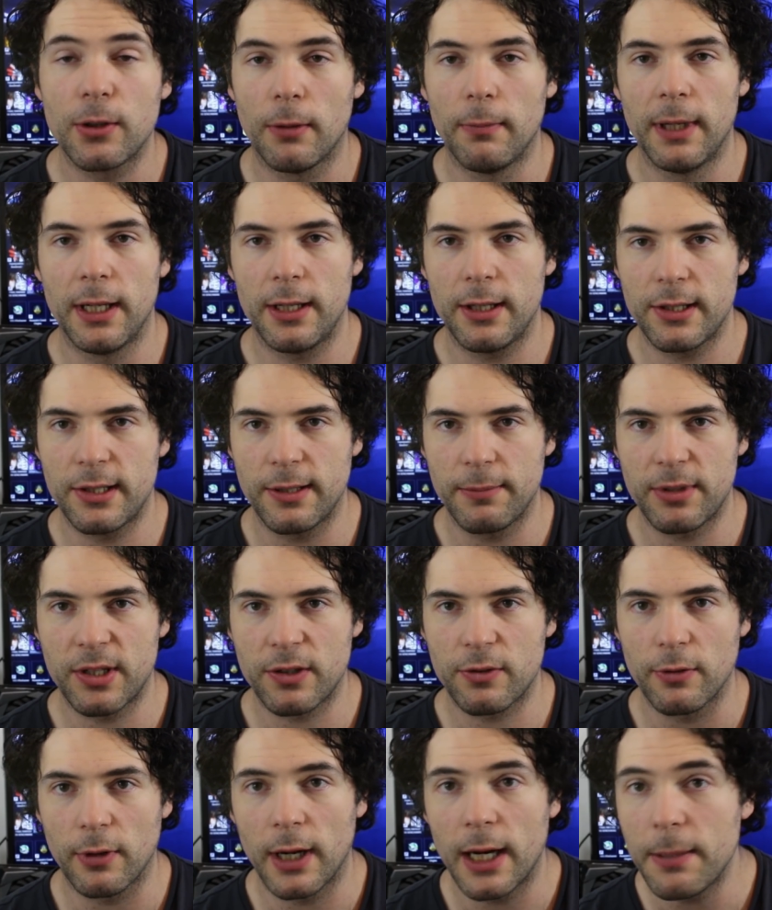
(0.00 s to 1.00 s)
comment, and
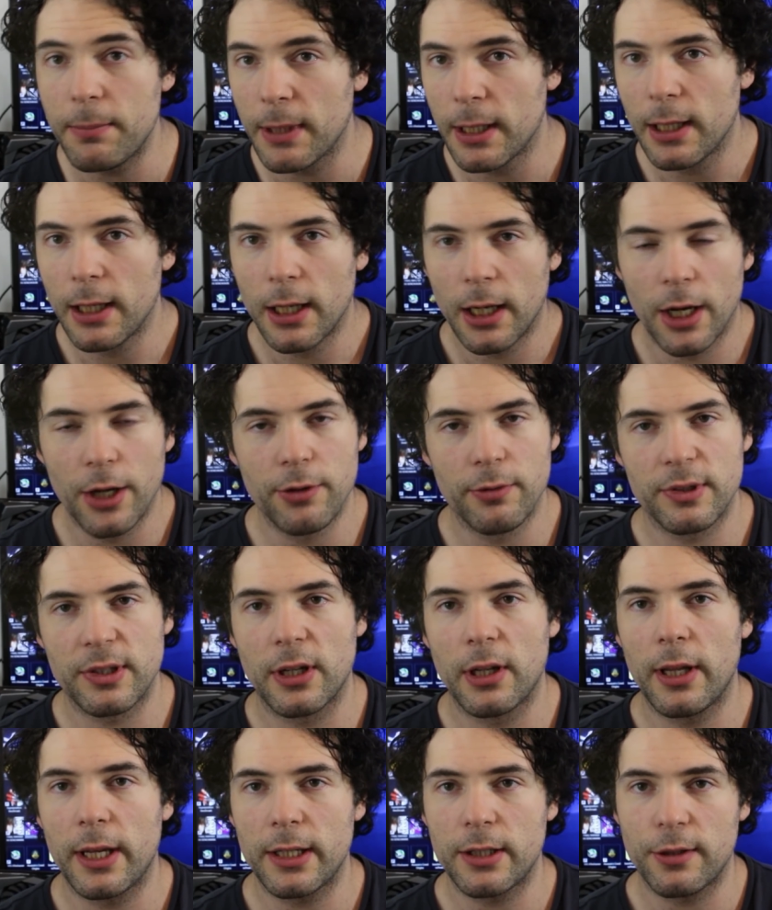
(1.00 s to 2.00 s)
subscribe. I'd
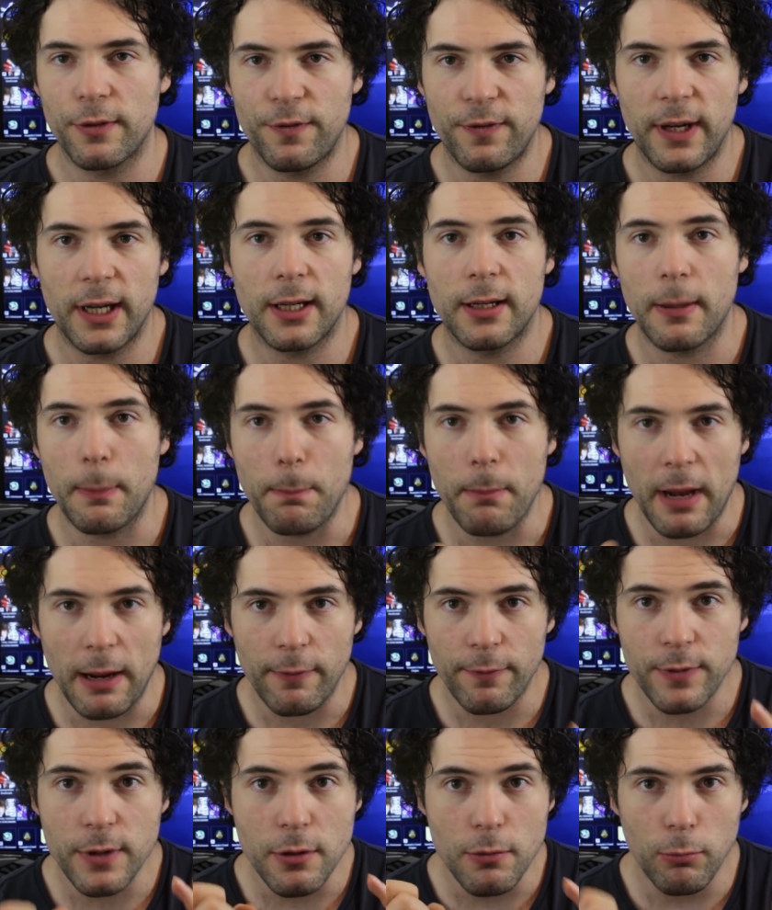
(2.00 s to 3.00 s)
also like to thank
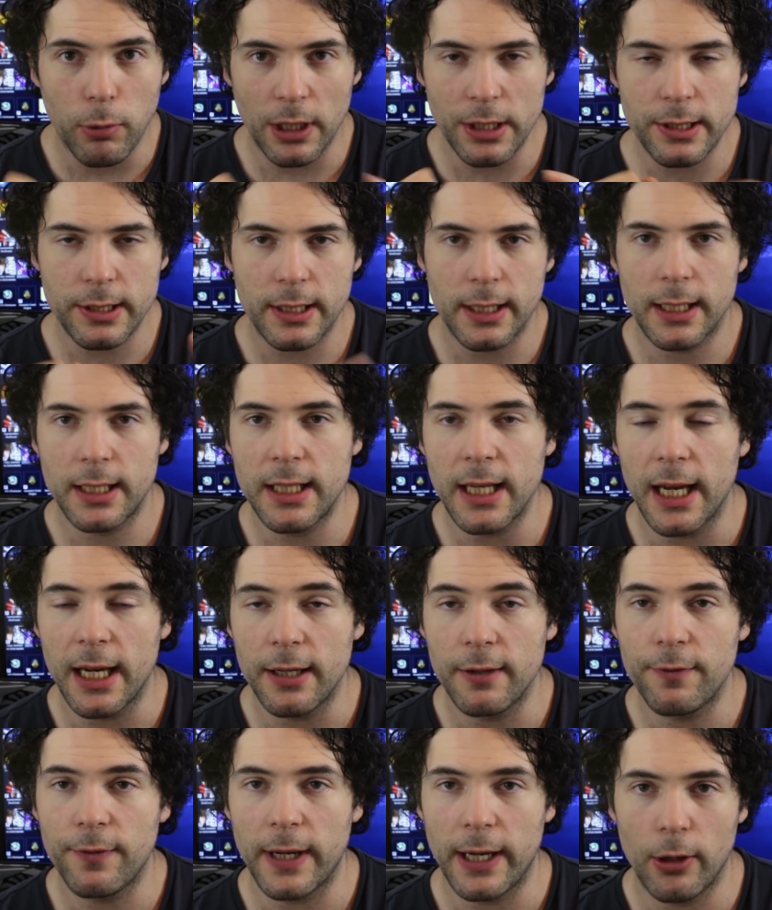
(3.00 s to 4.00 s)
Matthew once
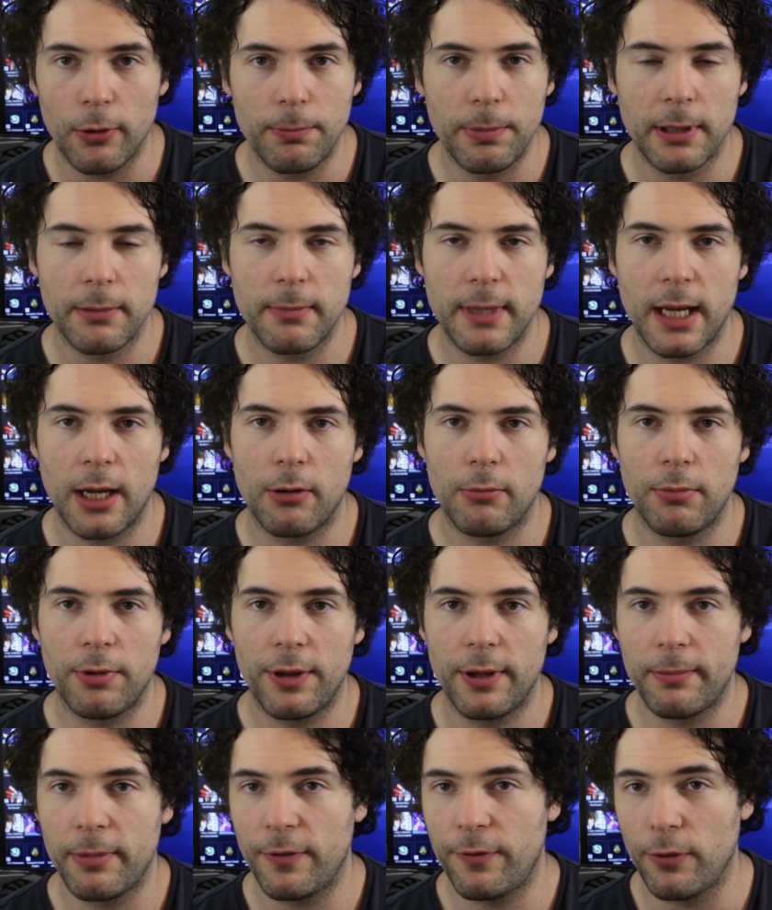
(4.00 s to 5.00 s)
again for helping me out
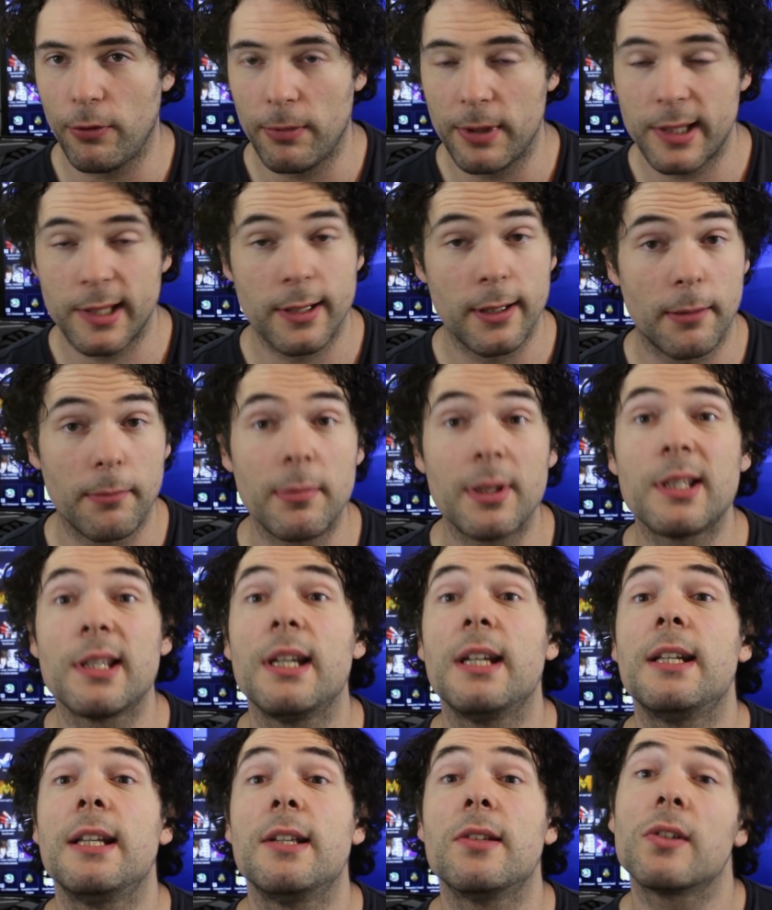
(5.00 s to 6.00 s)
with the performance numbers.
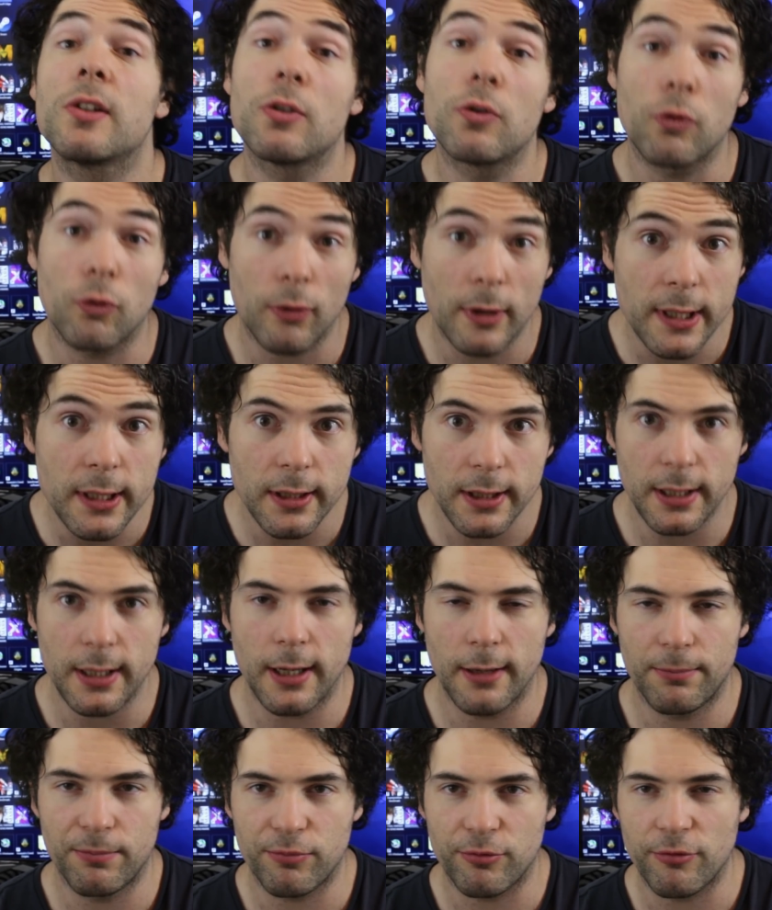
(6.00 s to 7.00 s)
It is greatly
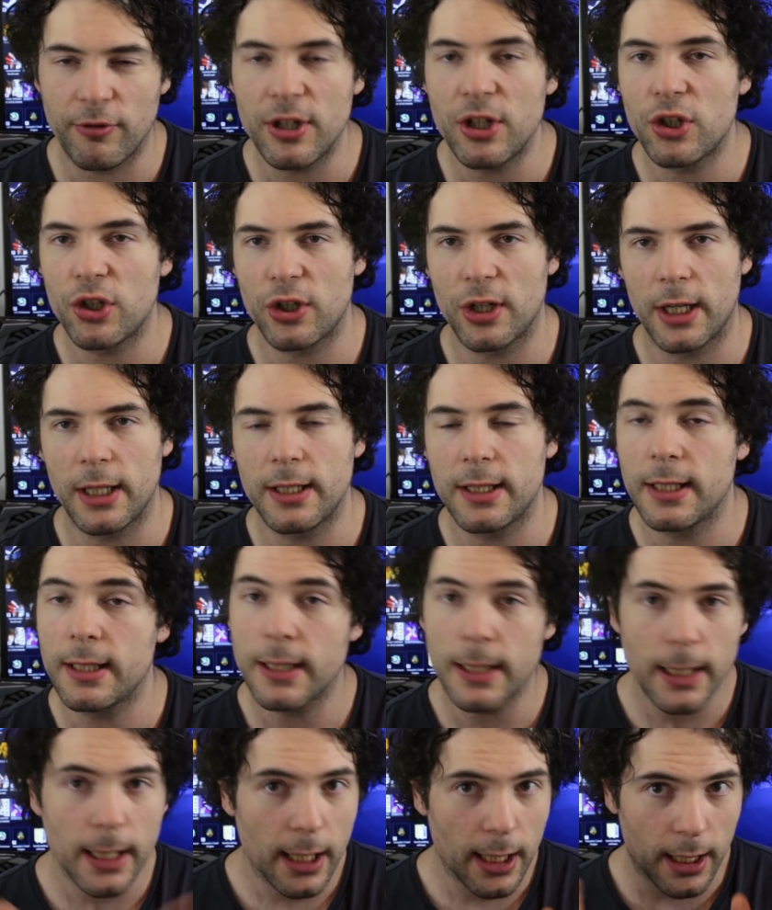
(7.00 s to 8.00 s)
appreciated.